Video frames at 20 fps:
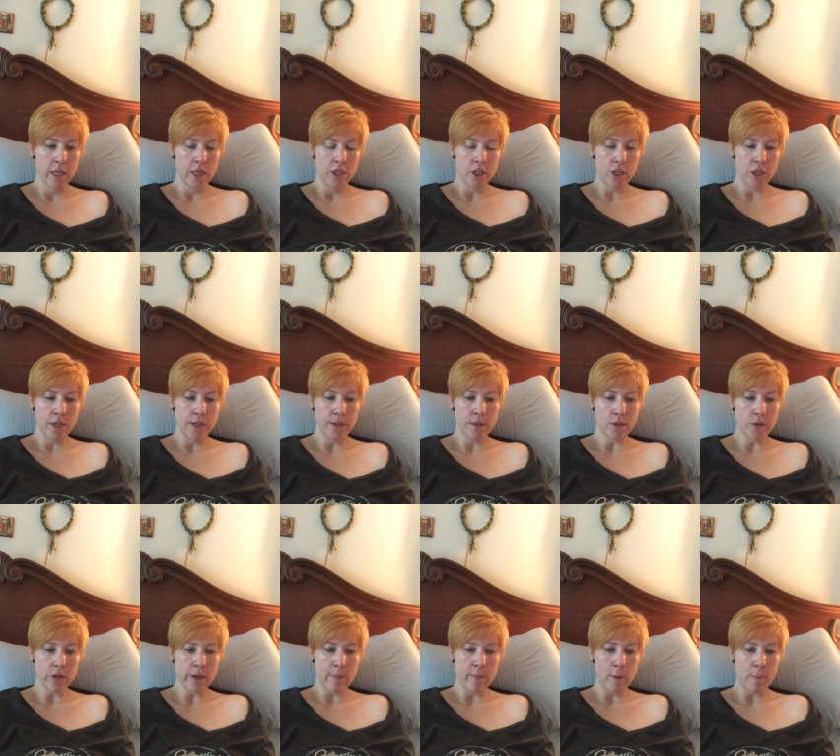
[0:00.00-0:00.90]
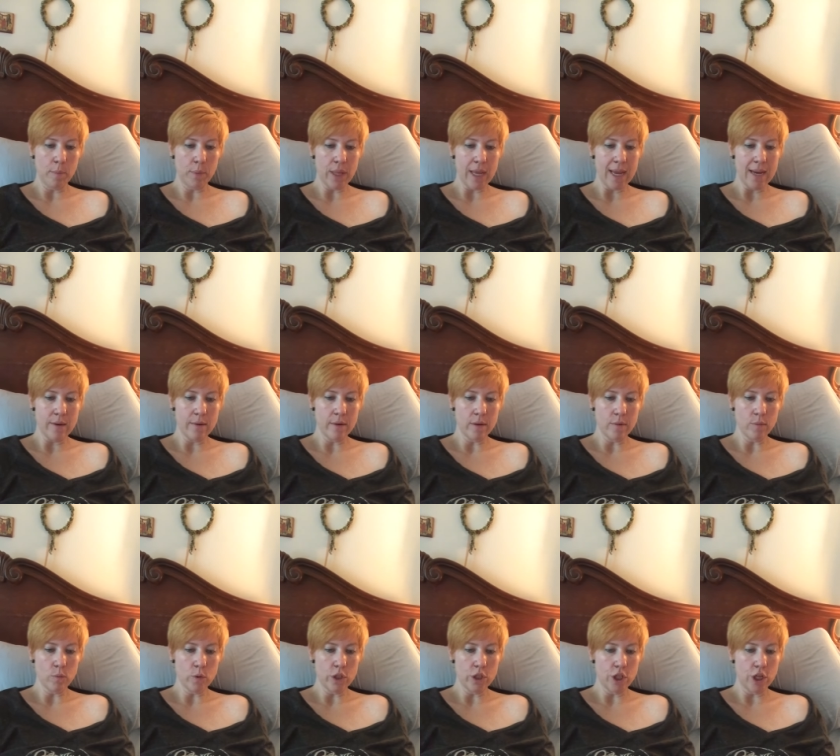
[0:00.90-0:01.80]
She knew the treatment plan
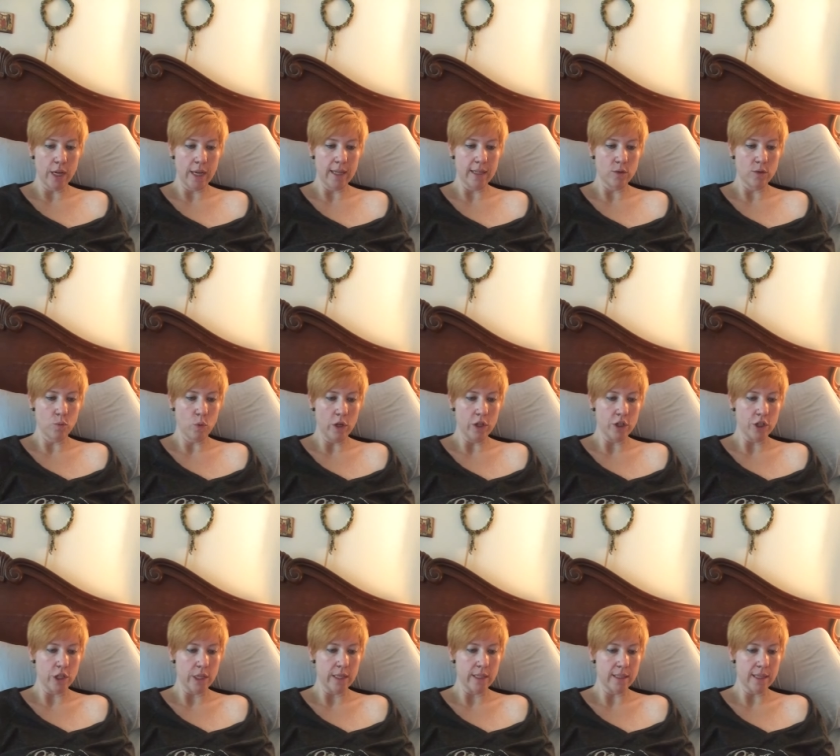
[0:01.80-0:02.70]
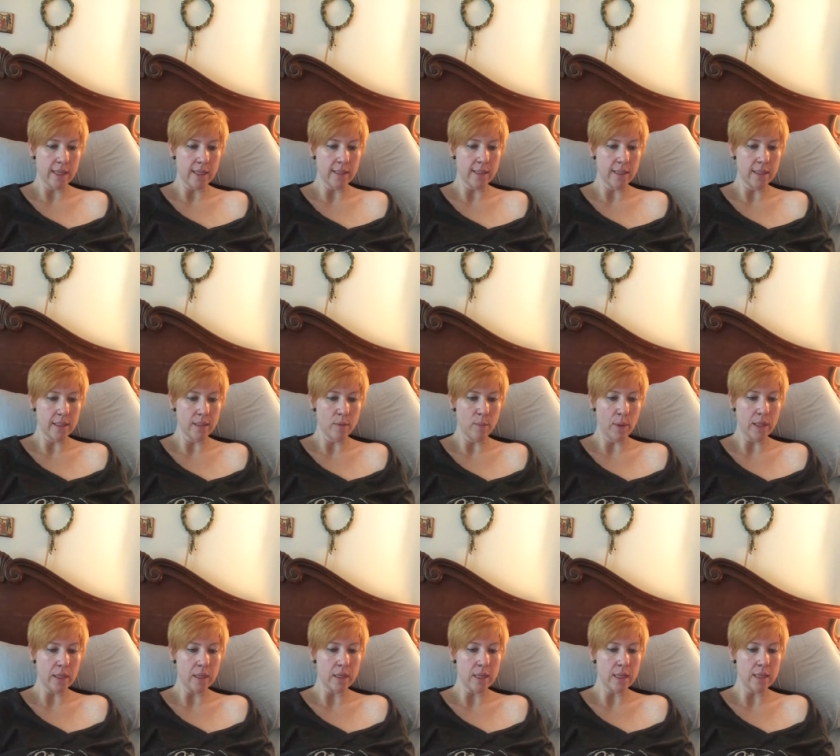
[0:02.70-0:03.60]
would change once she assessed his
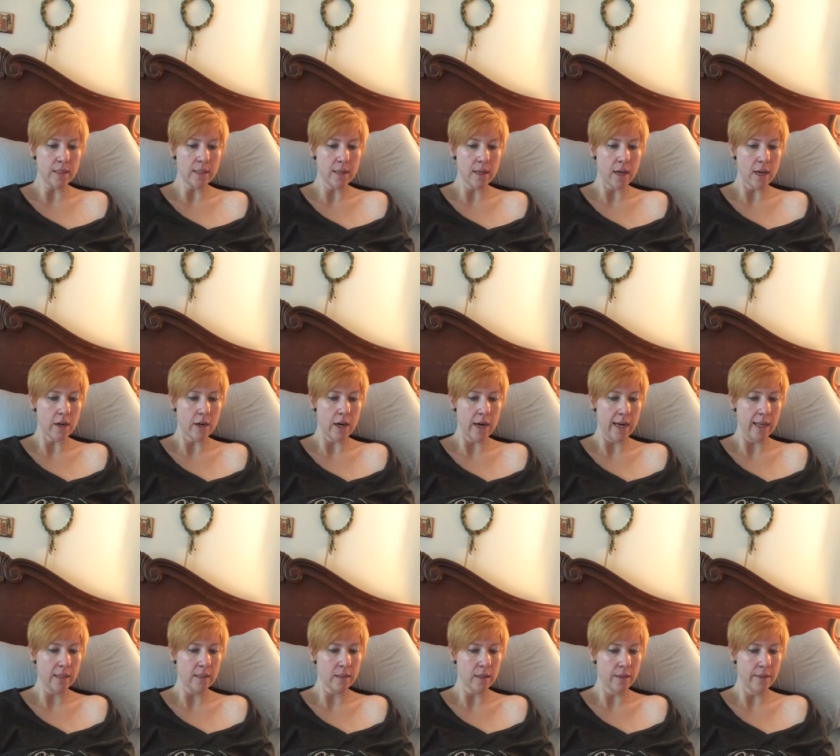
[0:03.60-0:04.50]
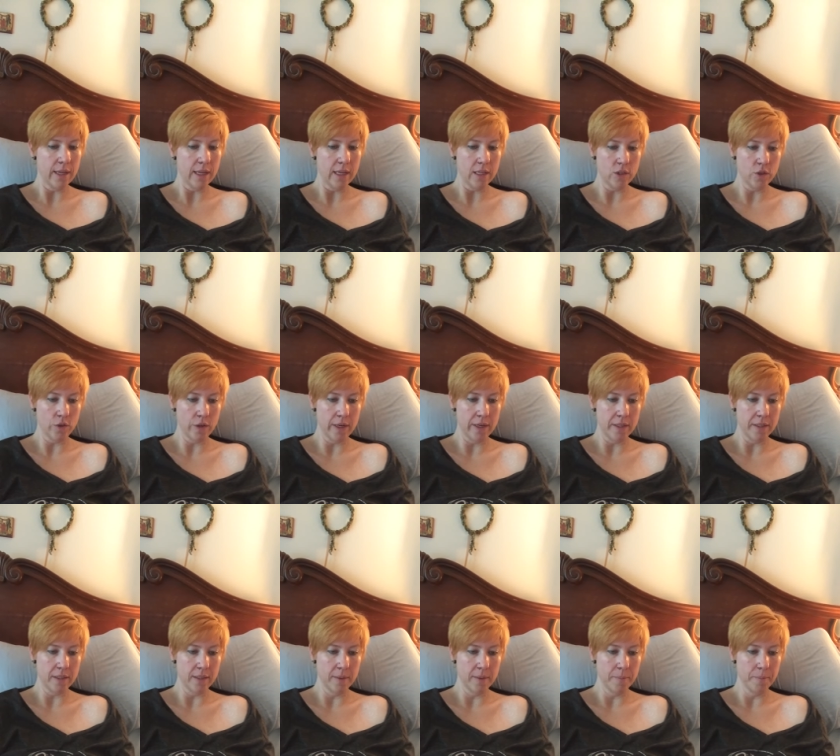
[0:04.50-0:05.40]
abilities and got her hands on the
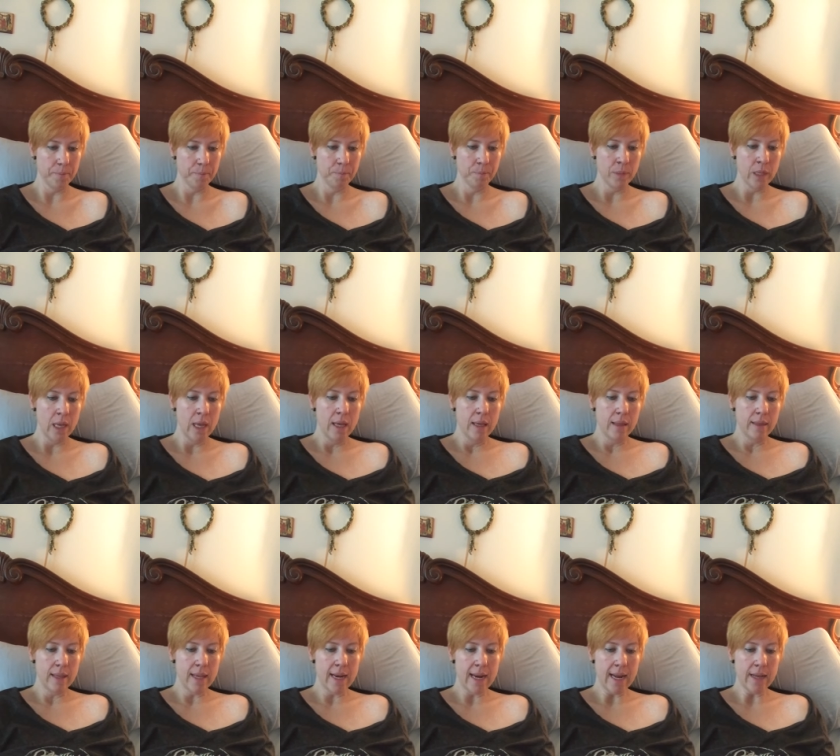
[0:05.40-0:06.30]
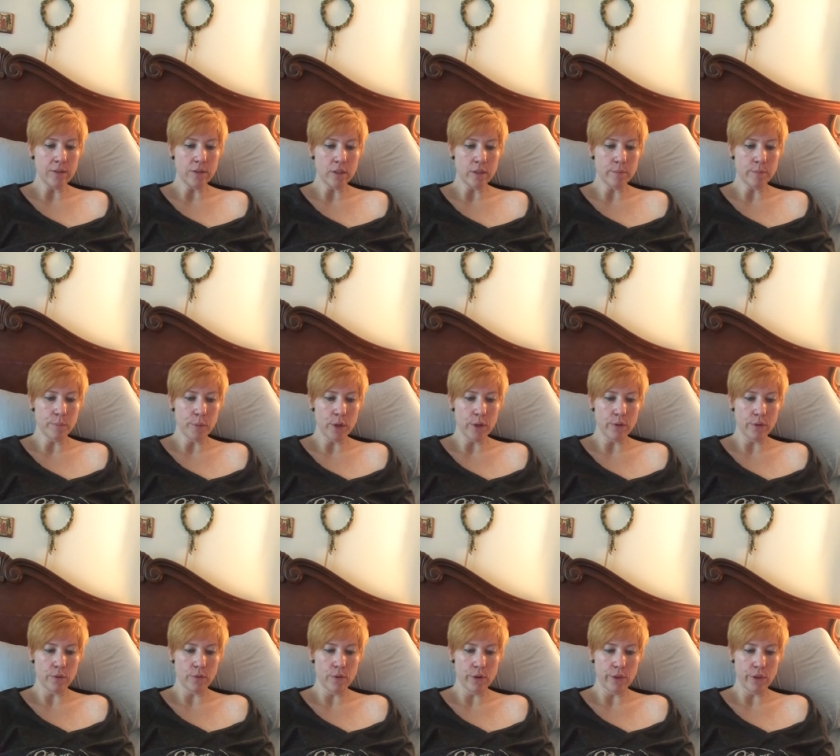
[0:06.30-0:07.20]
injuries. The announcers broke
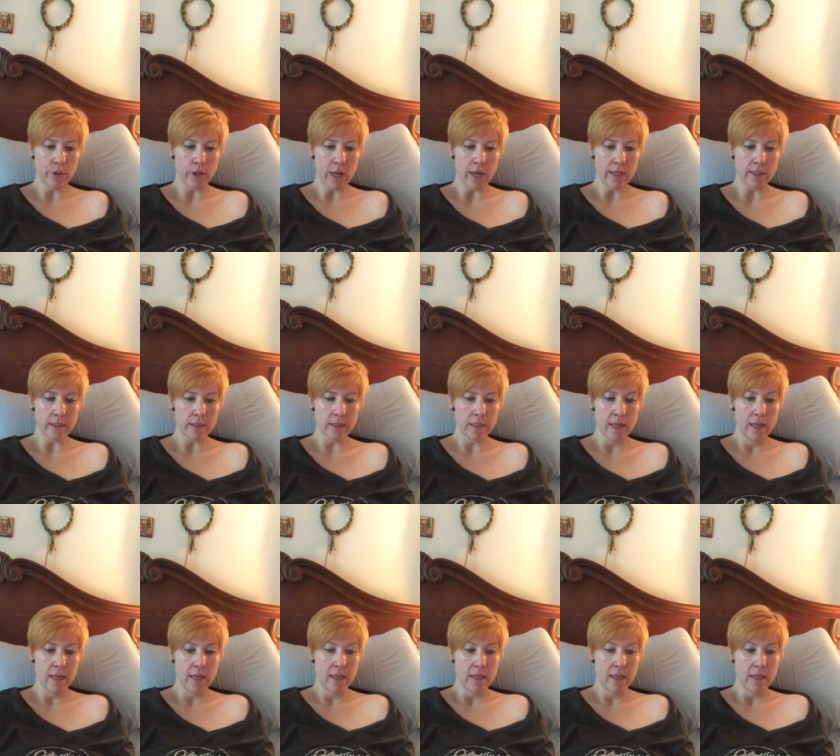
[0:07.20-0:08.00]
through her thoughts.